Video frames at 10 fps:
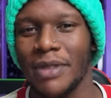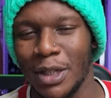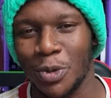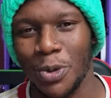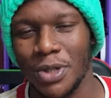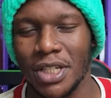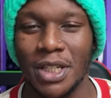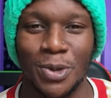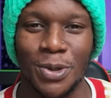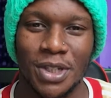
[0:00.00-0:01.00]
it
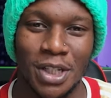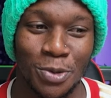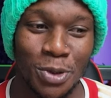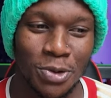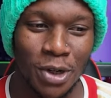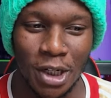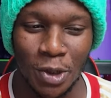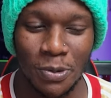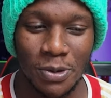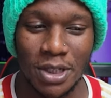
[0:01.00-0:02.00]
was really
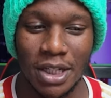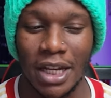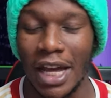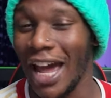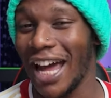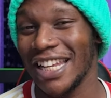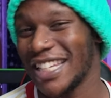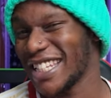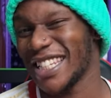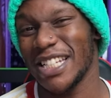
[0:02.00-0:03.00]
dope to see. And
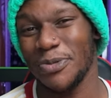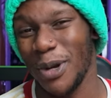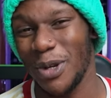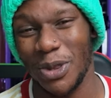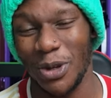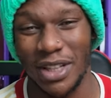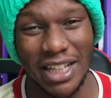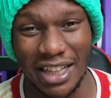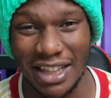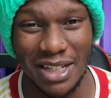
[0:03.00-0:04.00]
just when you thought
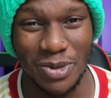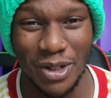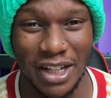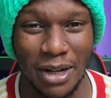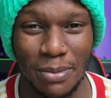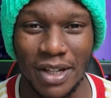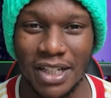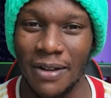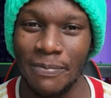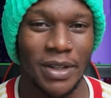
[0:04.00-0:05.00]
that things wouldn't get
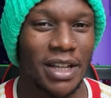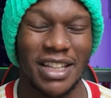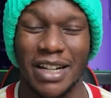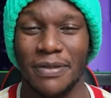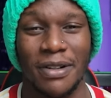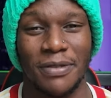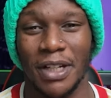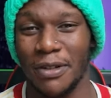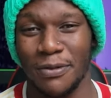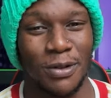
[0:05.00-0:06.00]
better, that
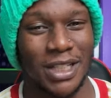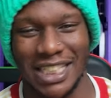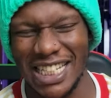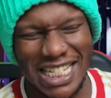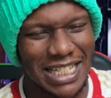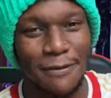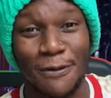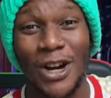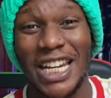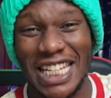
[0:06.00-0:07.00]
Valverde volley. Yeah,
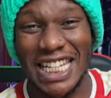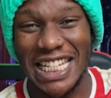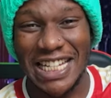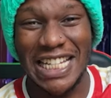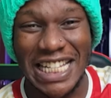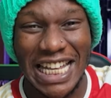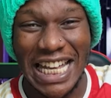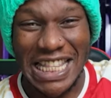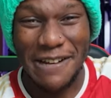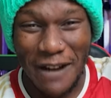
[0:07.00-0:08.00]
volley.
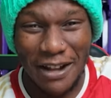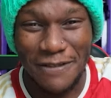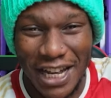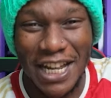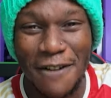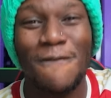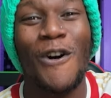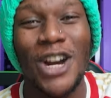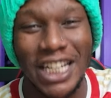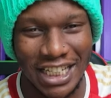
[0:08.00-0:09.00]
The Valverde
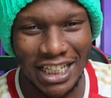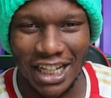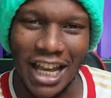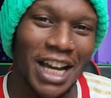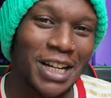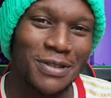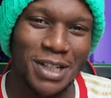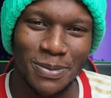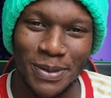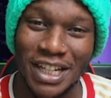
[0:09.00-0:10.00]
volley. Hey, I can't even
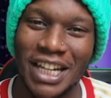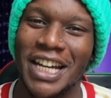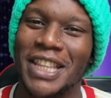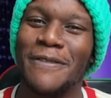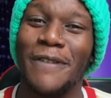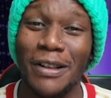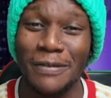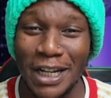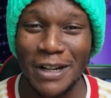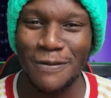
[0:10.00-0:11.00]
speak. The
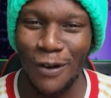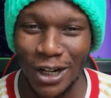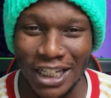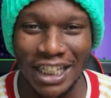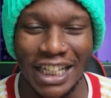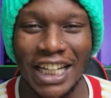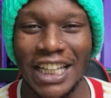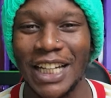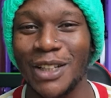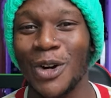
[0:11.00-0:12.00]
Valverde volley.
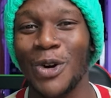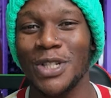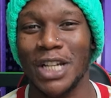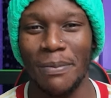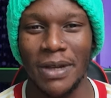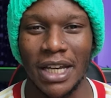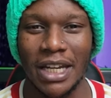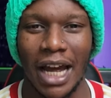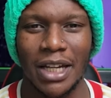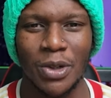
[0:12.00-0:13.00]
Like, the cross coming
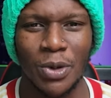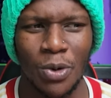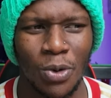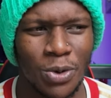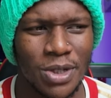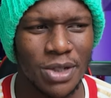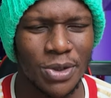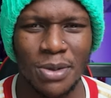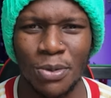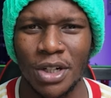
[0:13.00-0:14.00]
in. I don't know who was.
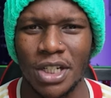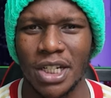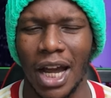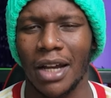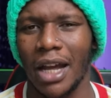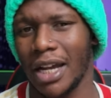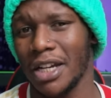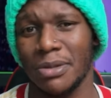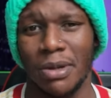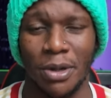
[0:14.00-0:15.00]
Was it Modric? I
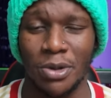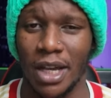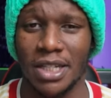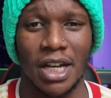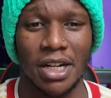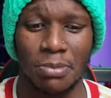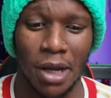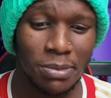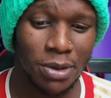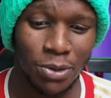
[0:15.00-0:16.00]
can't remember. You guys can
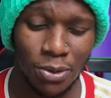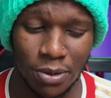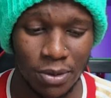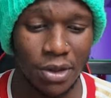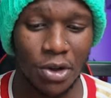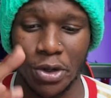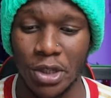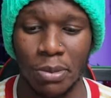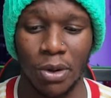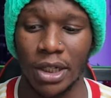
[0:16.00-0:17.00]
remind me who crossed
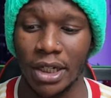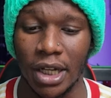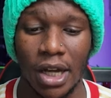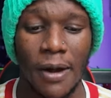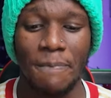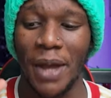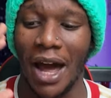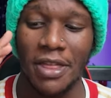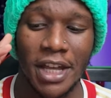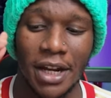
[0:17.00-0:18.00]
the ball in.
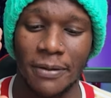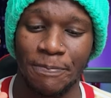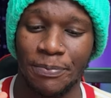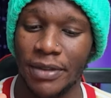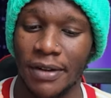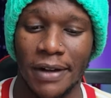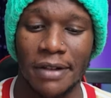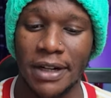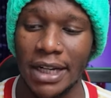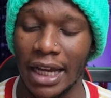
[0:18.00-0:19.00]
And then
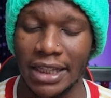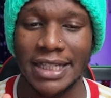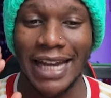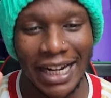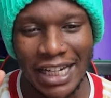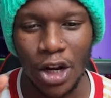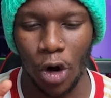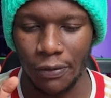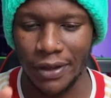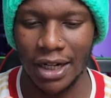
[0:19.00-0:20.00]
Valverde, like, the technique
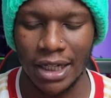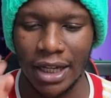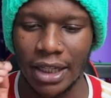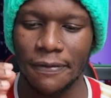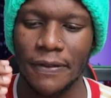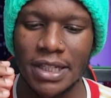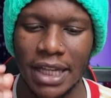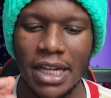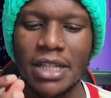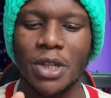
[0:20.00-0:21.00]
of that, like, if there's
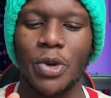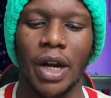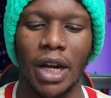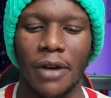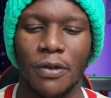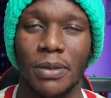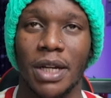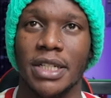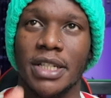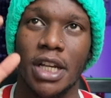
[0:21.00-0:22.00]
anything you can learn from
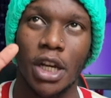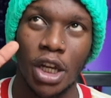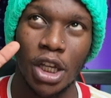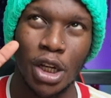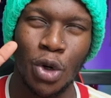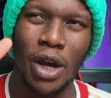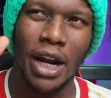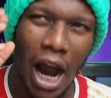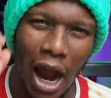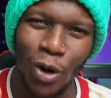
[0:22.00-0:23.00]
that, is look at
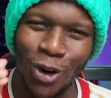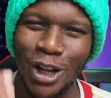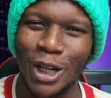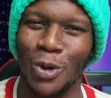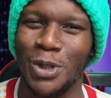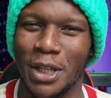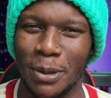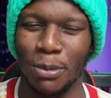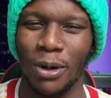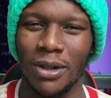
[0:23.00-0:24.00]
how long he looks at the
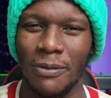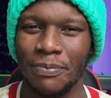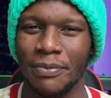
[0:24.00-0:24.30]
ball.